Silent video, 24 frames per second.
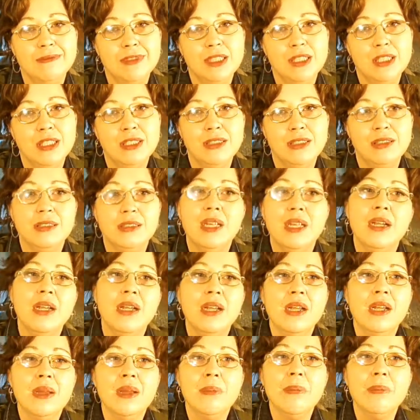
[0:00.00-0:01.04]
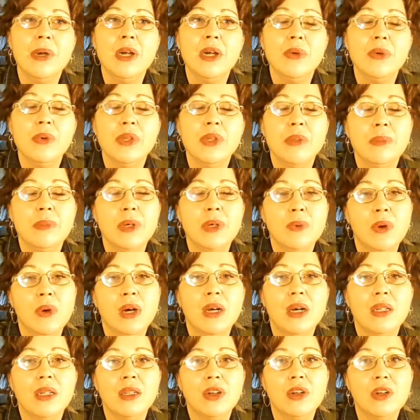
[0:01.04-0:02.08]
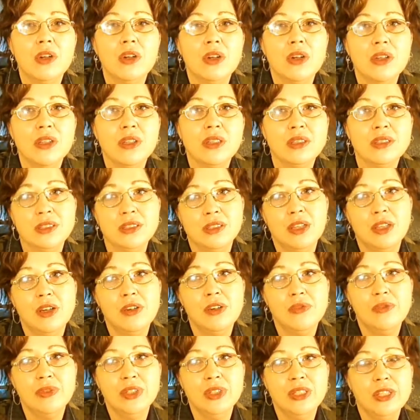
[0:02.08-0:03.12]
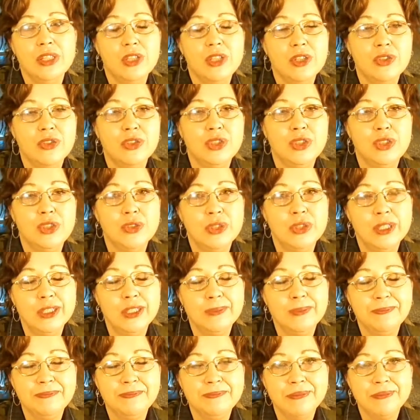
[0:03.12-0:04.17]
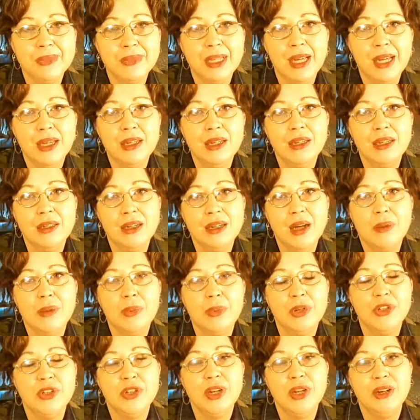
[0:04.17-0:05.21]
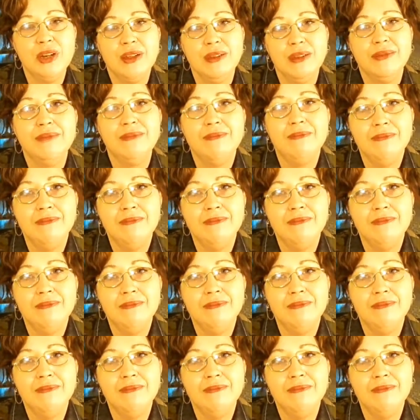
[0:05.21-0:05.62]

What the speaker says: just bear with me while I learn all this stuff and get used to it. And I appreciate it.